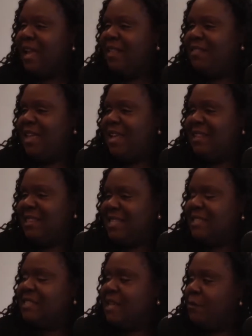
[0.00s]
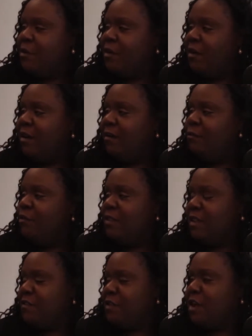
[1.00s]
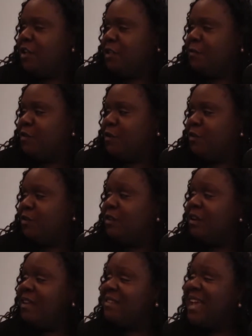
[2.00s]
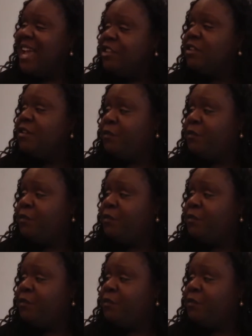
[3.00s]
and then this summer received scholarships to go to the Los Angeles